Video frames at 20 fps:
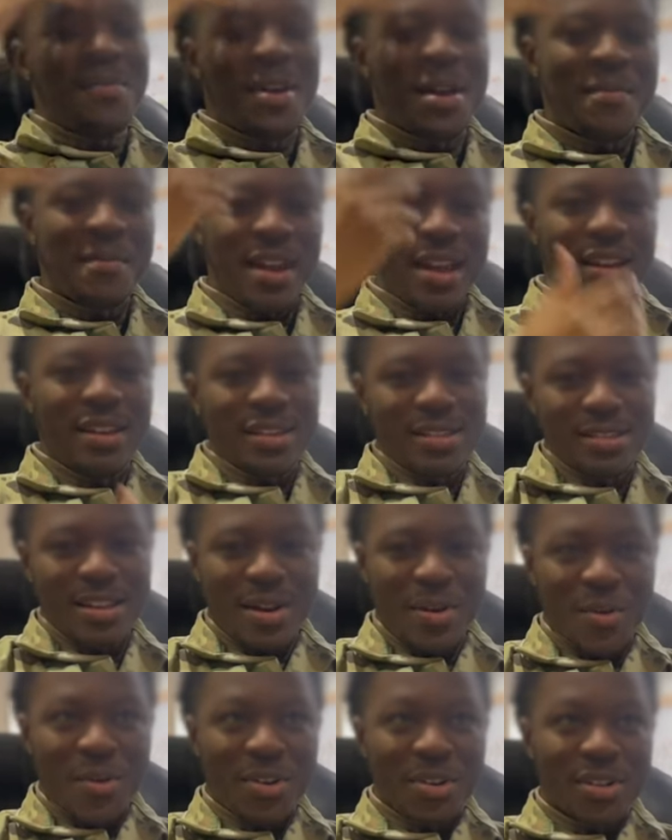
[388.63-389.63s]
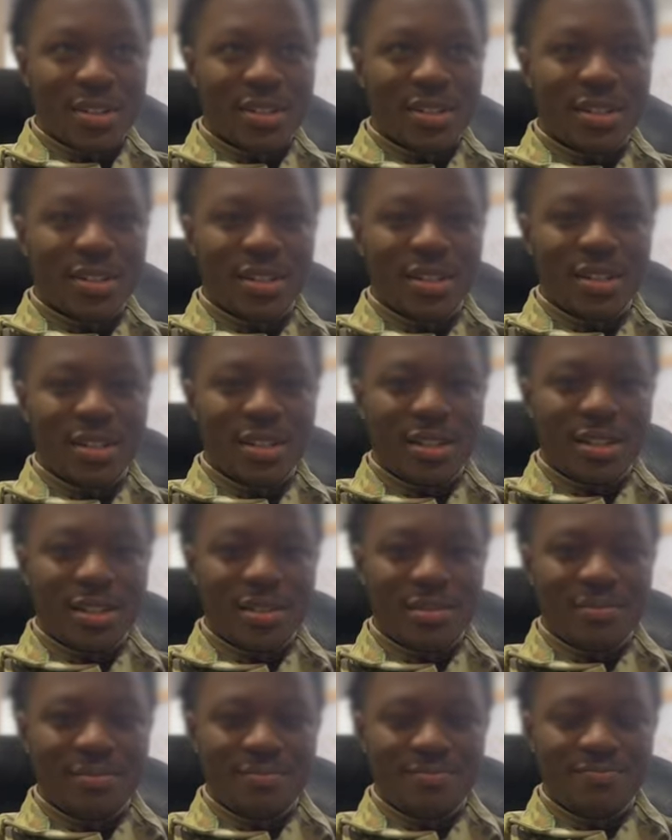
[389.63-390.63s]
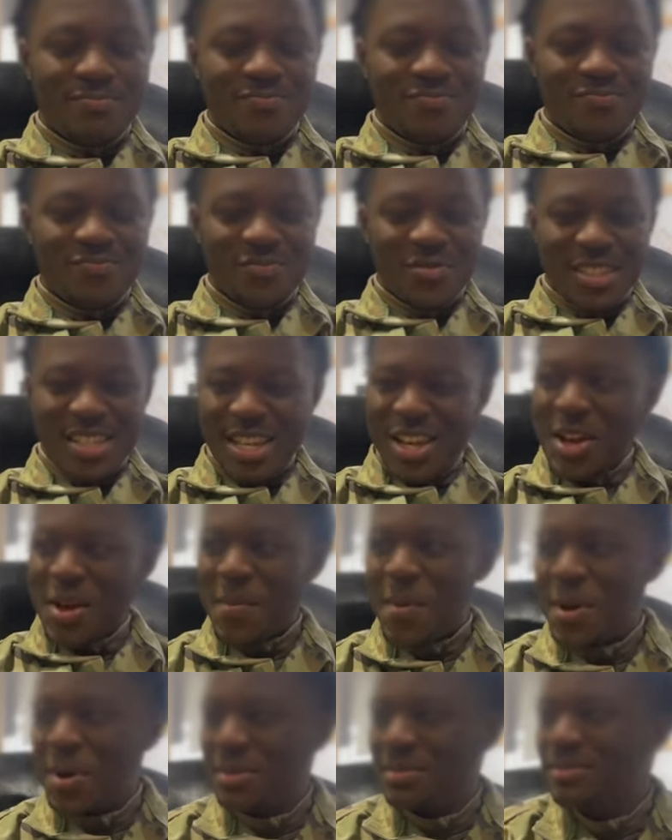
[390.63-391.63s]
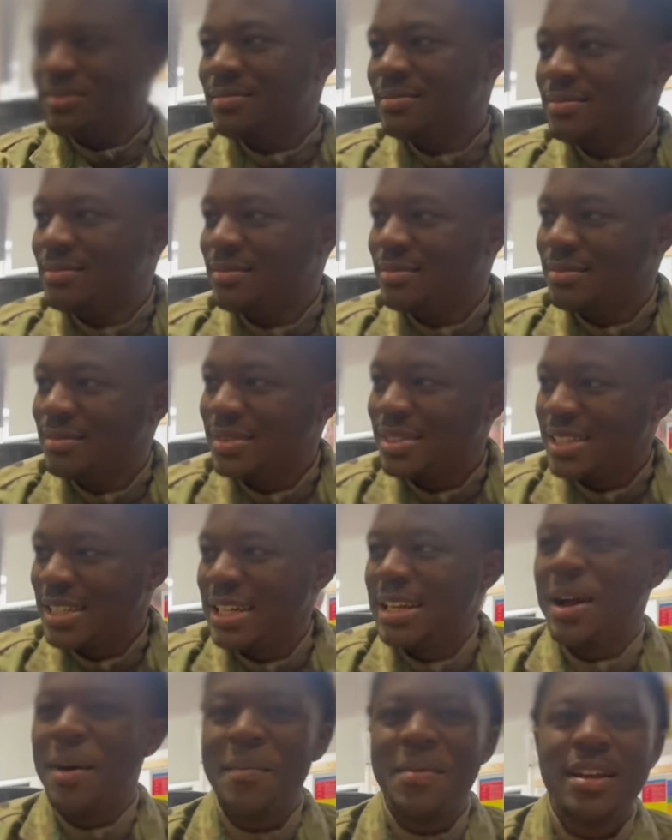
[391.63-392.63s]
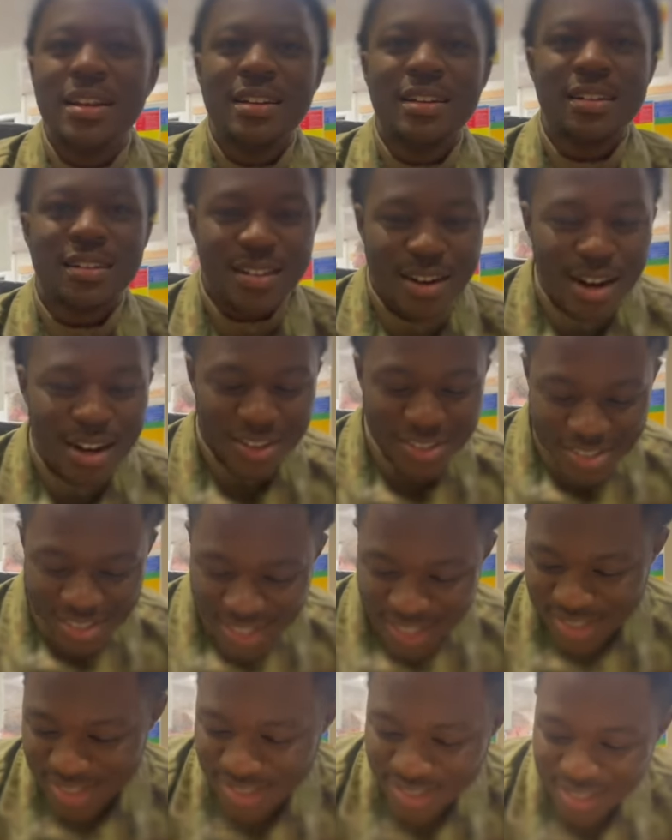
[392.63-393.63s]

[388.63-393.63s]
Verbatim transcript: Aaron Akins. I work, um, TMO. Yeah. Shit, I'm in the cargo section.